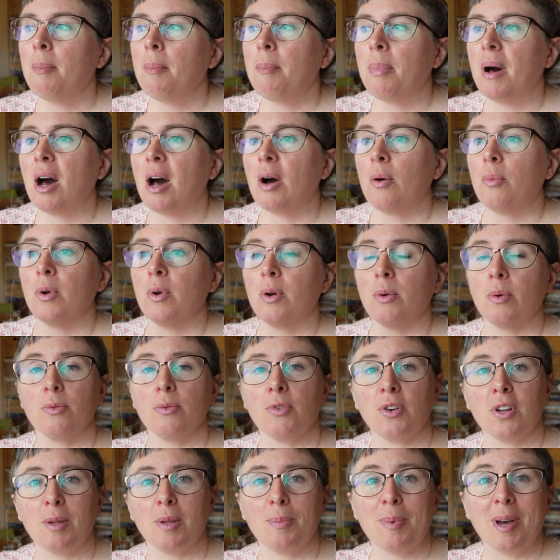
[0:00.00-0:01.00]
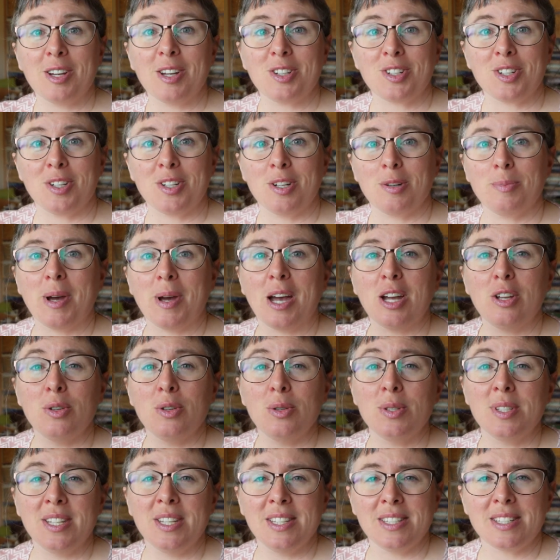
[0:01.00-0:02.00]
but we were really passionate about
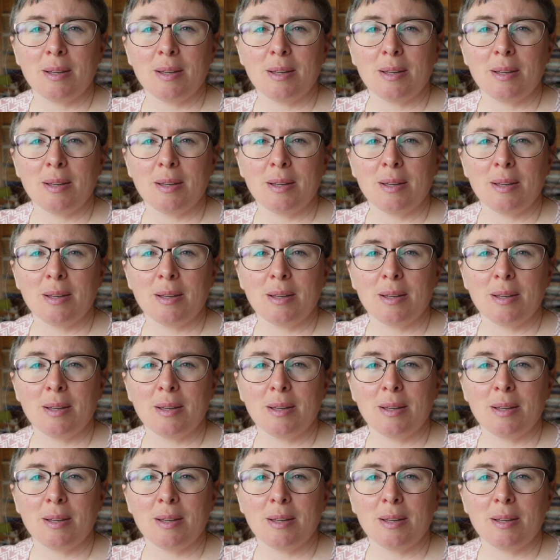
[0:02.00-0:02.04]
using